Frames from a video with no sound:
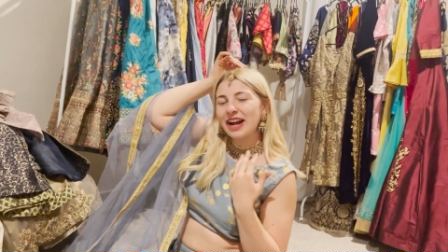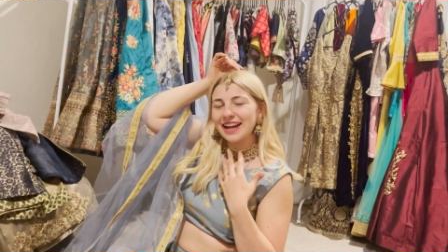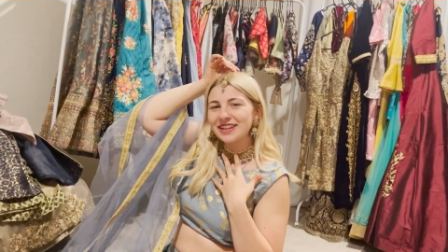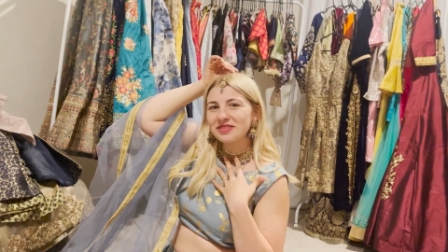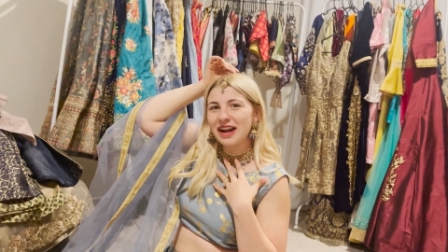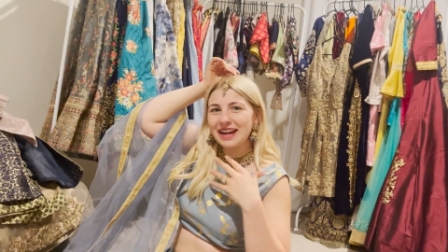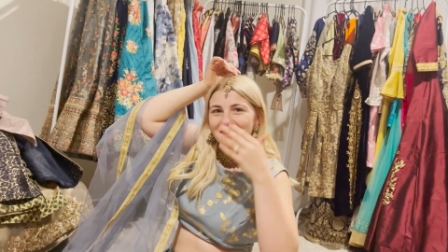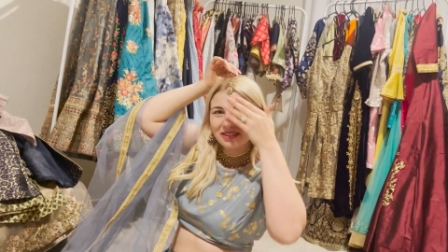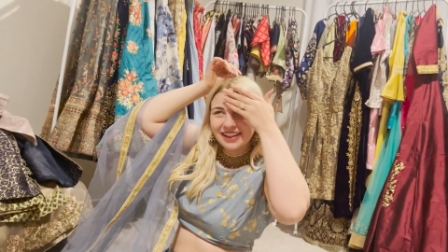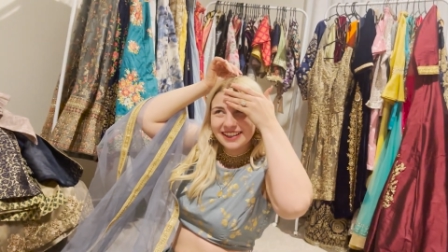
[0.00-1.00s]
right,
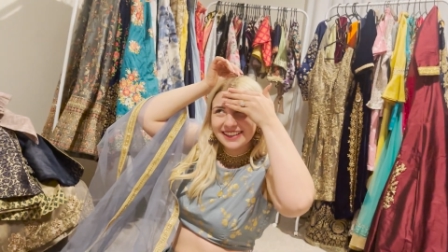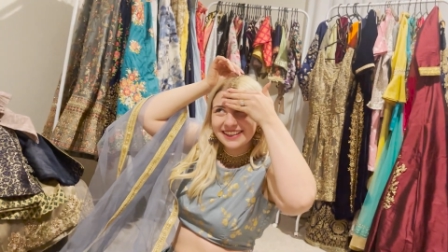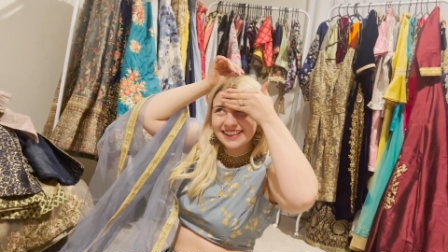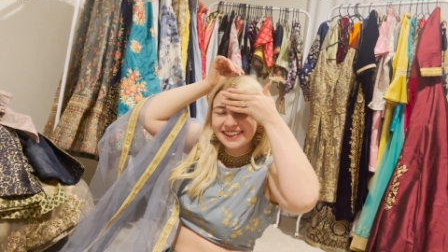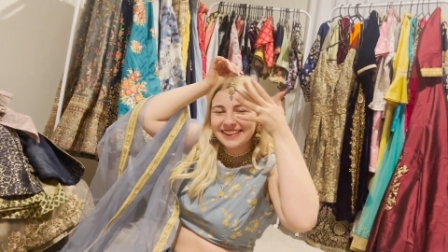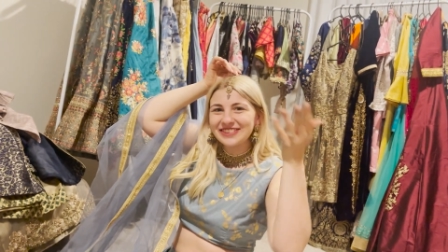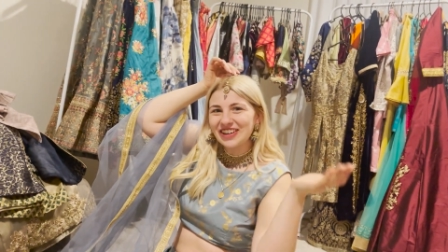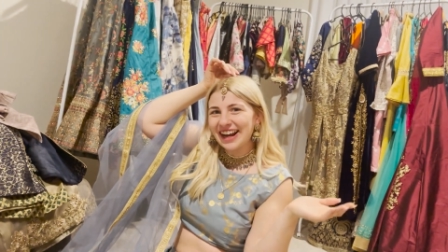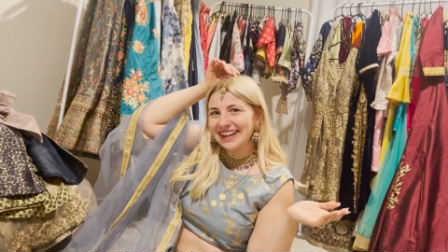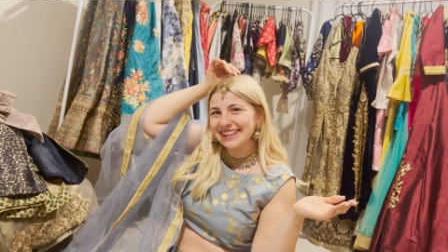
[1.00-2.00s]
right, well,
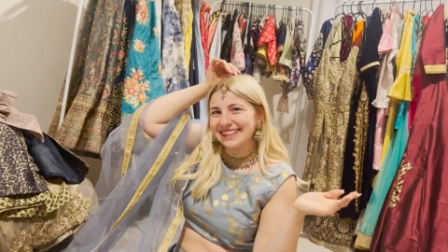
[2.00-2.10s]
right.